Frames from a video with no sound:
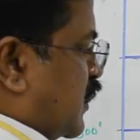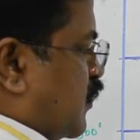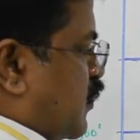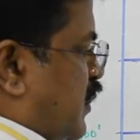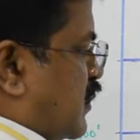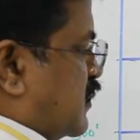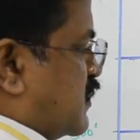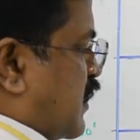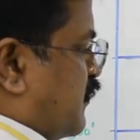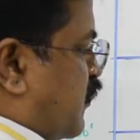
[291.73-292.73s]
Okay, the
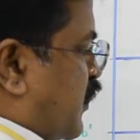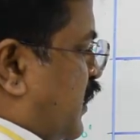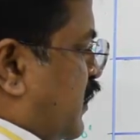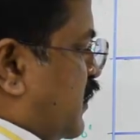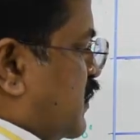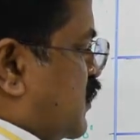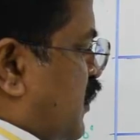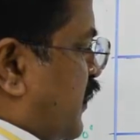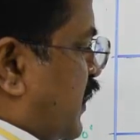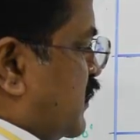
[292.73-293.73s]
same 14 degrees you
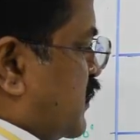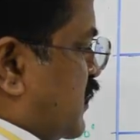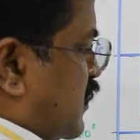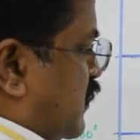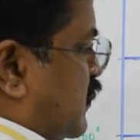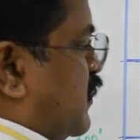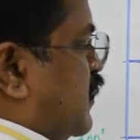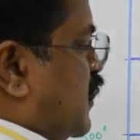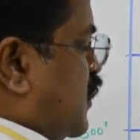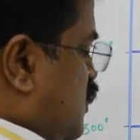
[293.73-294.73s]
have to adjust here.
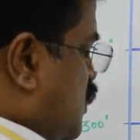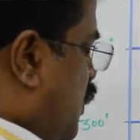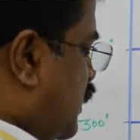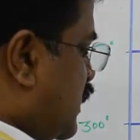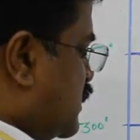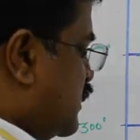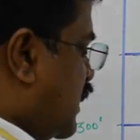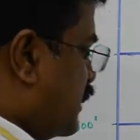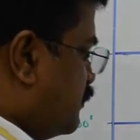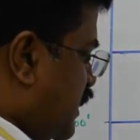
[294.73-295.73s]
So what
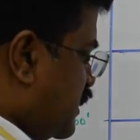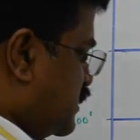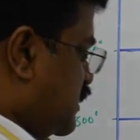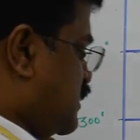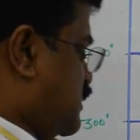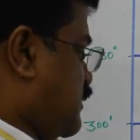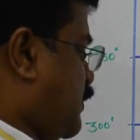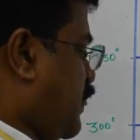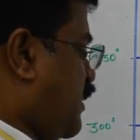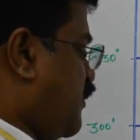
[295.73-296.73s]
that means is,
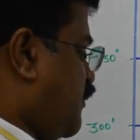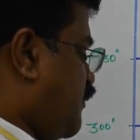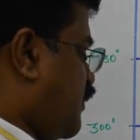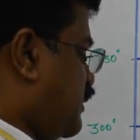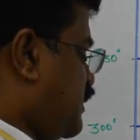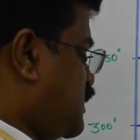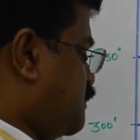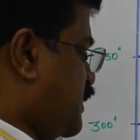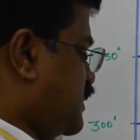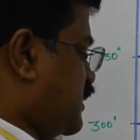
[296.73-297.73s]
for this
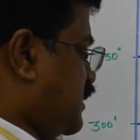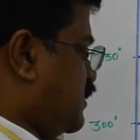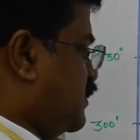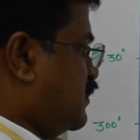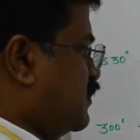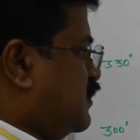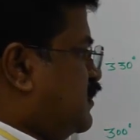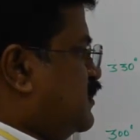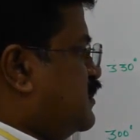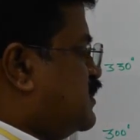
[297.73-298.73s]
person,
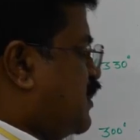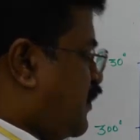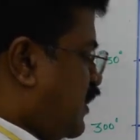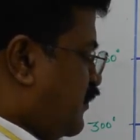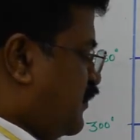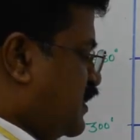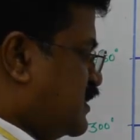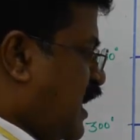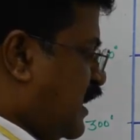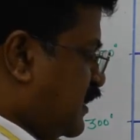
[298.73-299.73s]
7.5-year
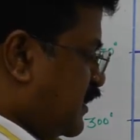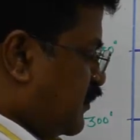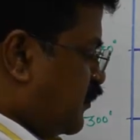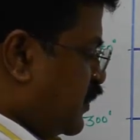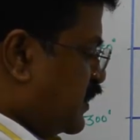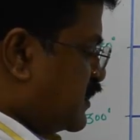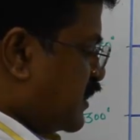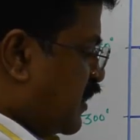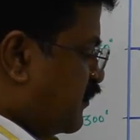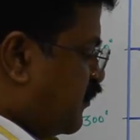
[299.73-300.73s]
Saturn will
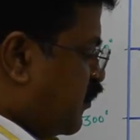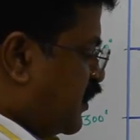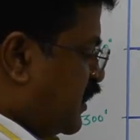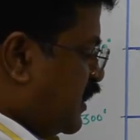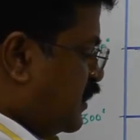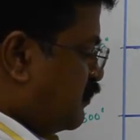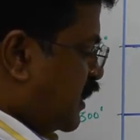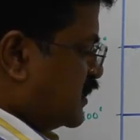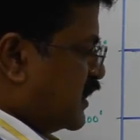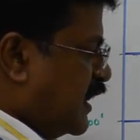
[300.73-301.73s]
start 14
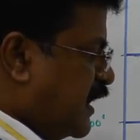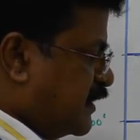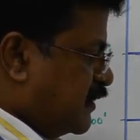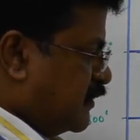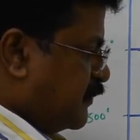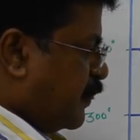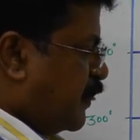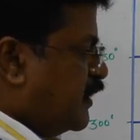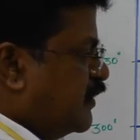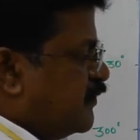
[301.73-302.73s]
months later
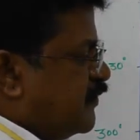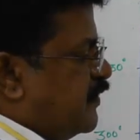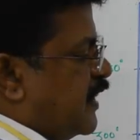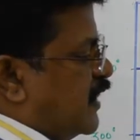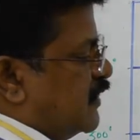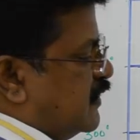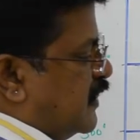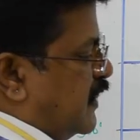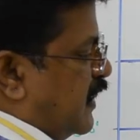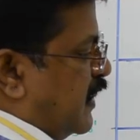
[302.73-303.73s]
than the
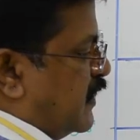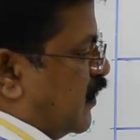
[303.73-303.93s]
date